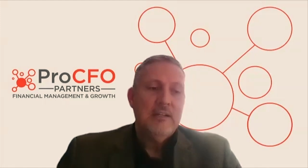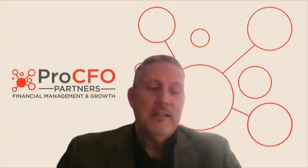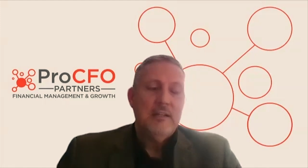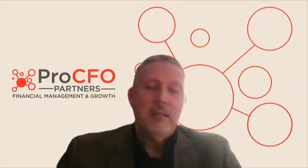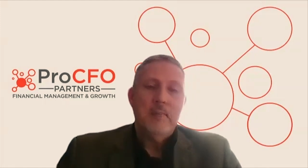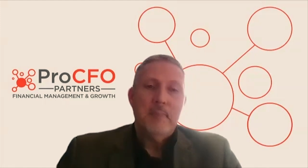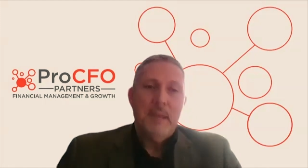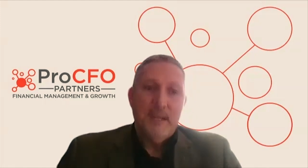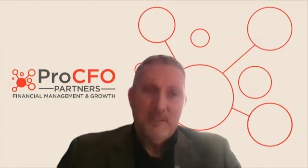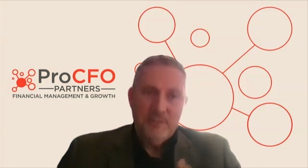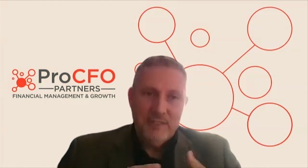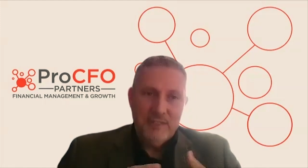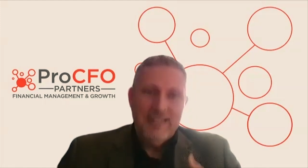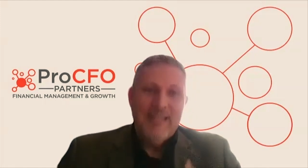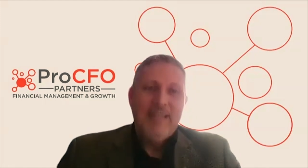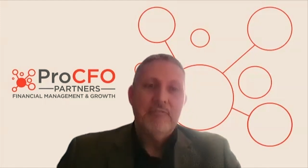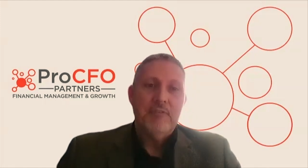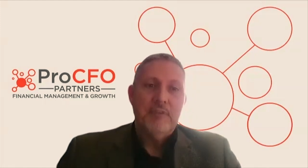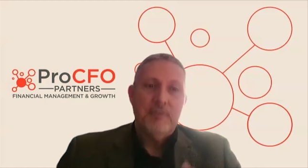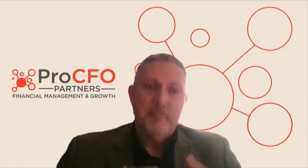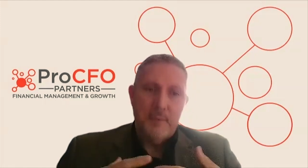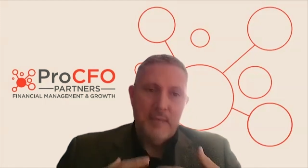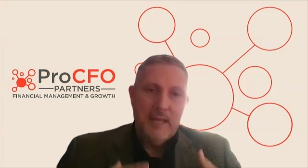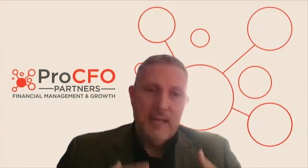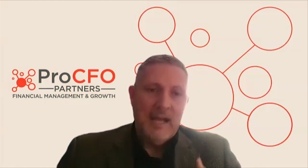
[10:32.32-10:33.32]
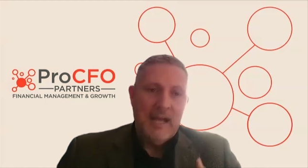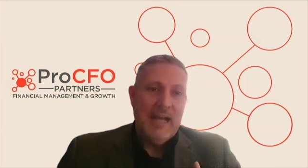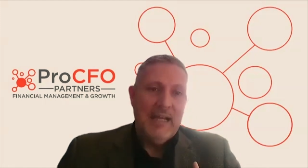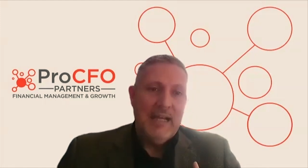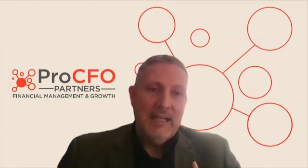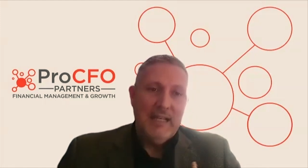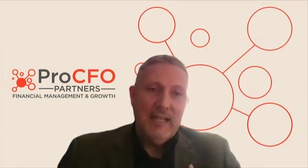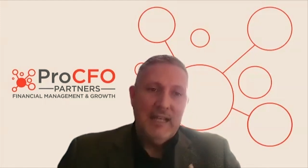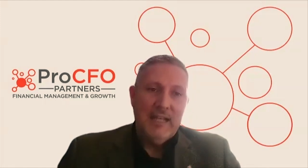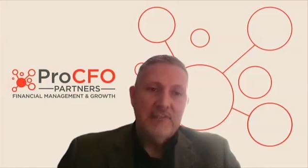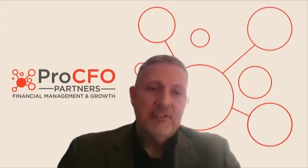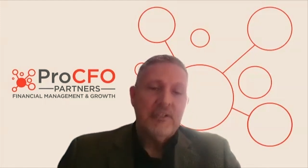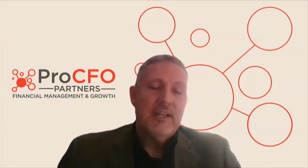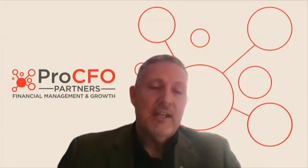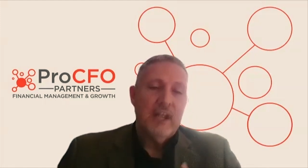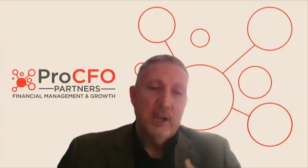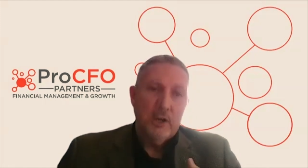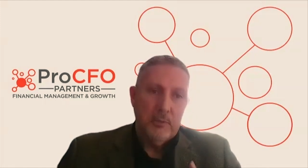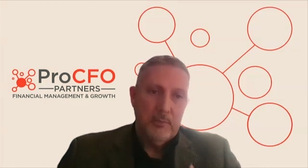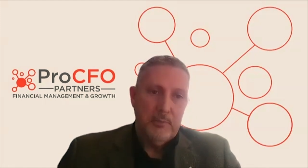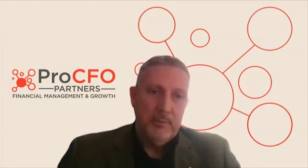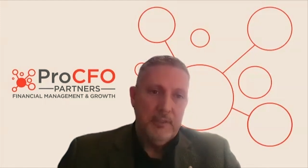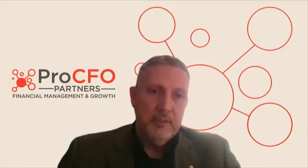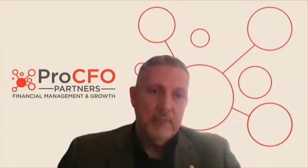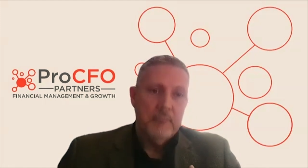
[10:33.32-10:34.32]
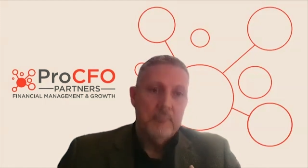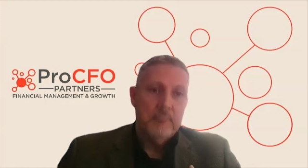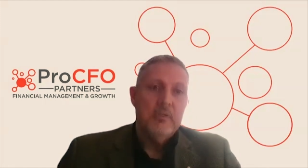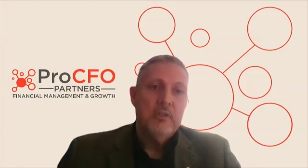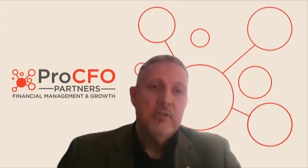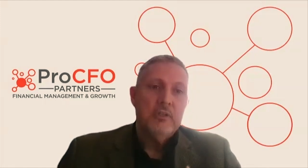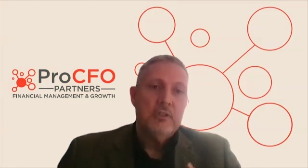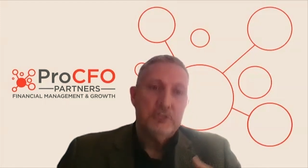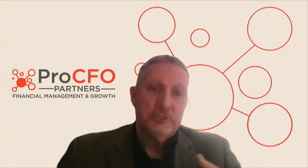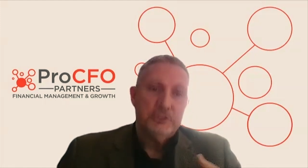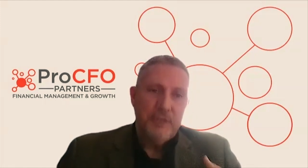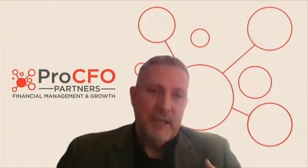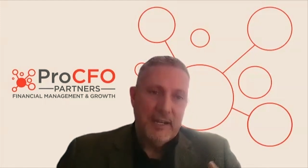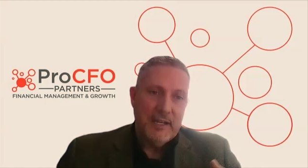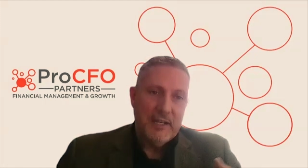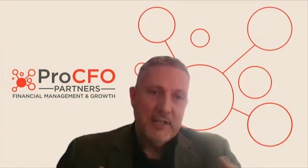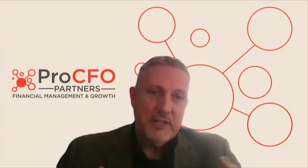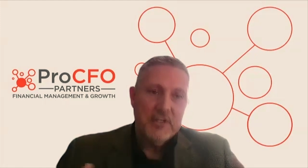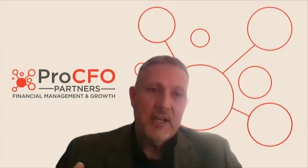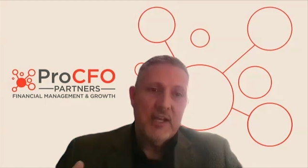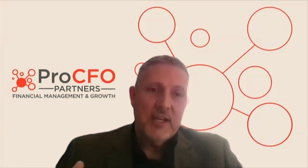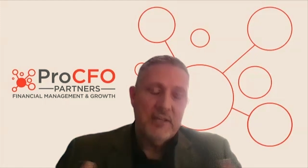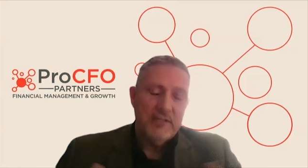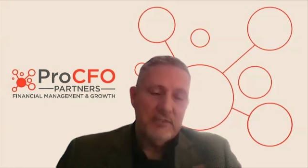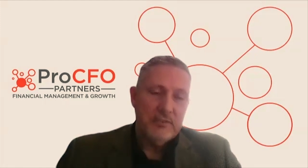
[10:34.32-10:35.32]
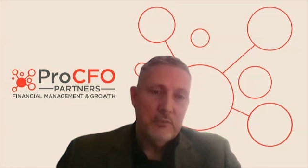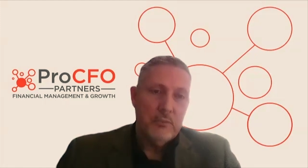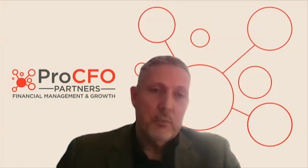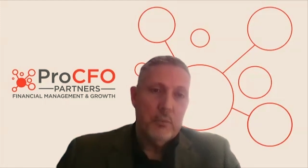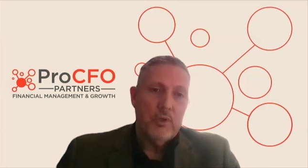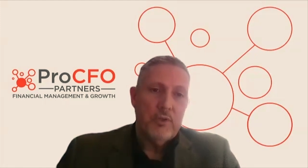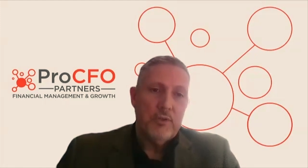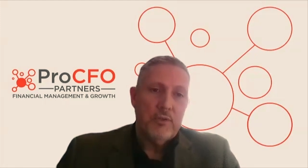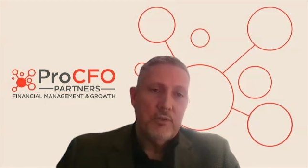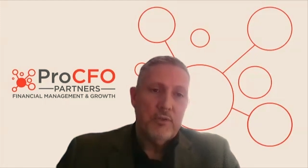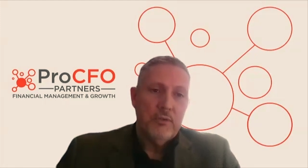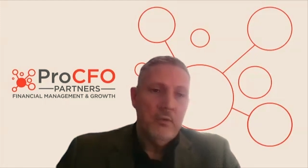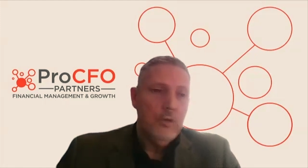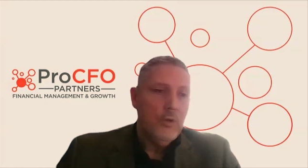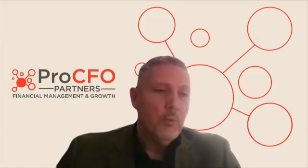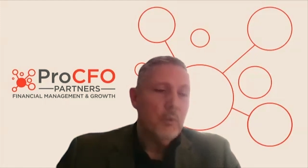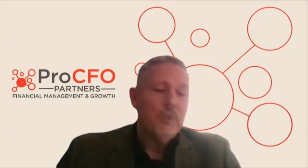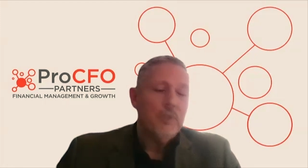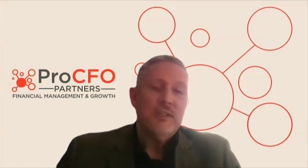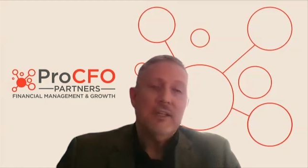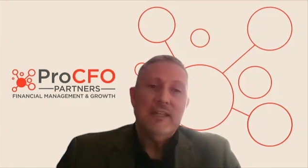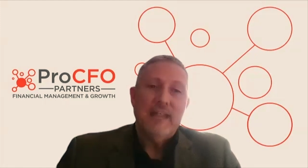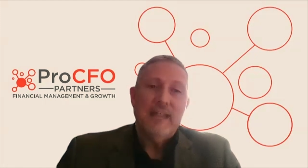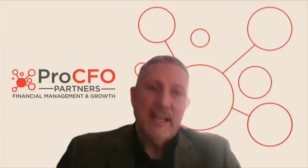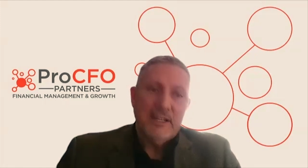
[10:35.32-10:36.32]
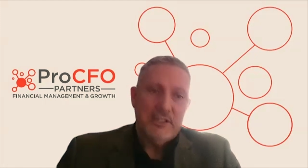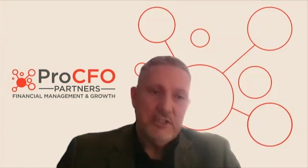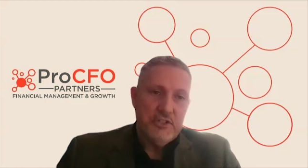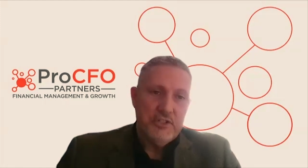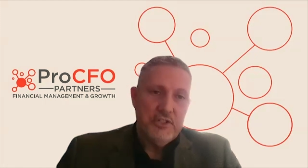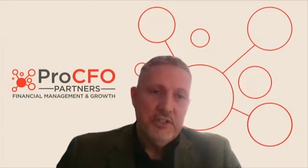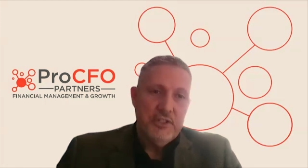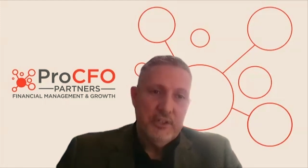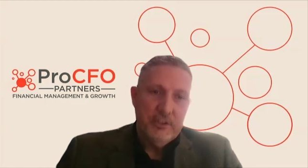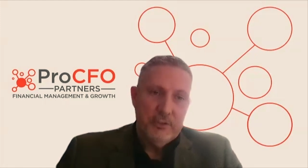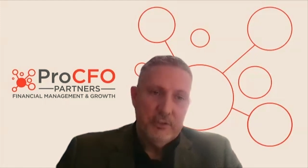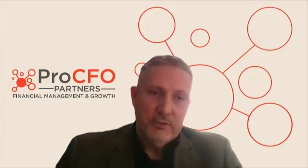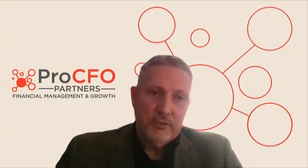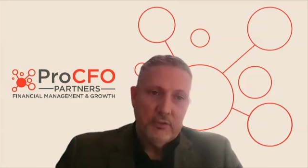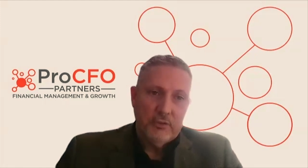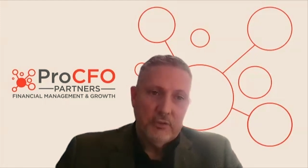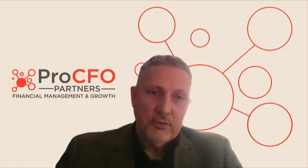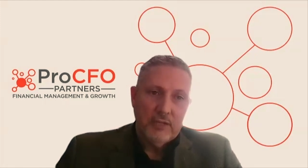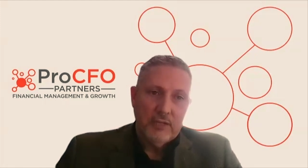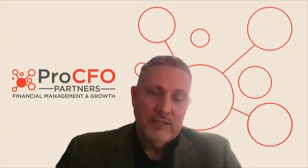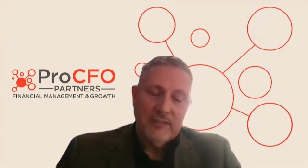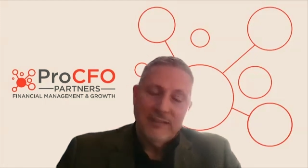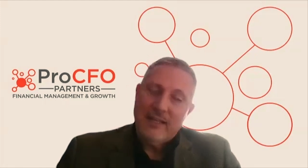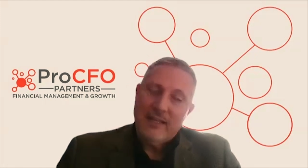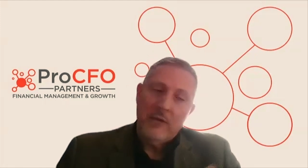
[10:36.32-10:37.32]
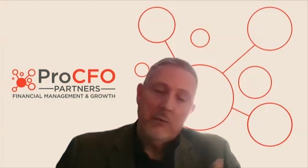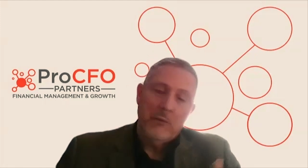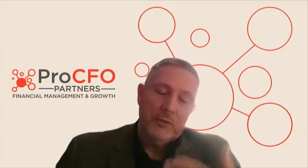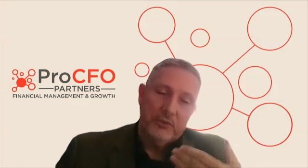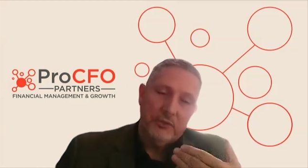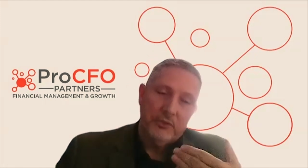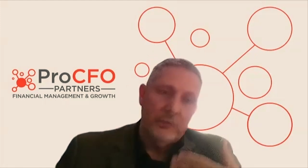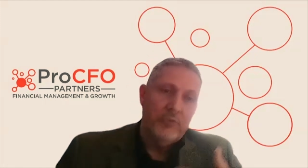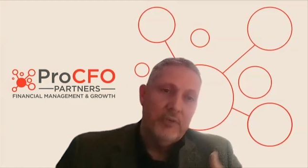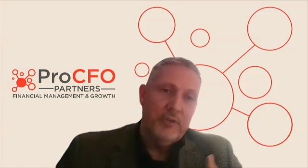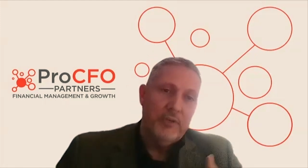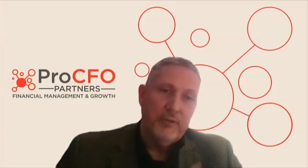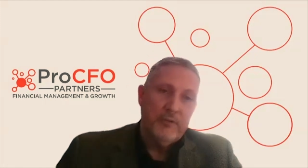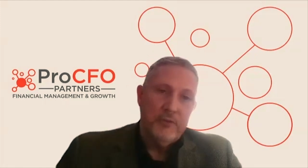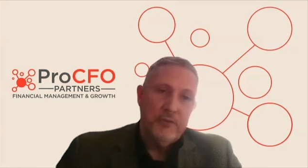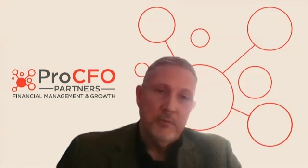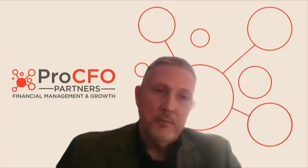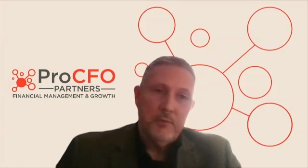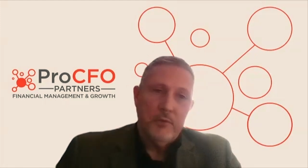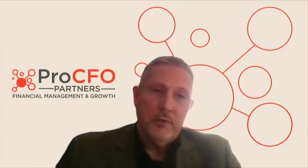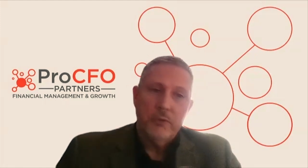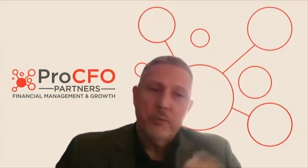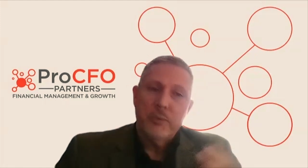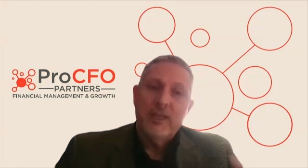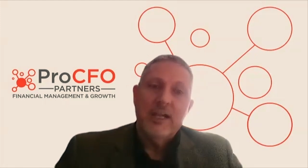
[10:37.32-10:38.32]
You're basically giving them the highlights and helping them strategize and what the next years look like, not what the rear view mirrors.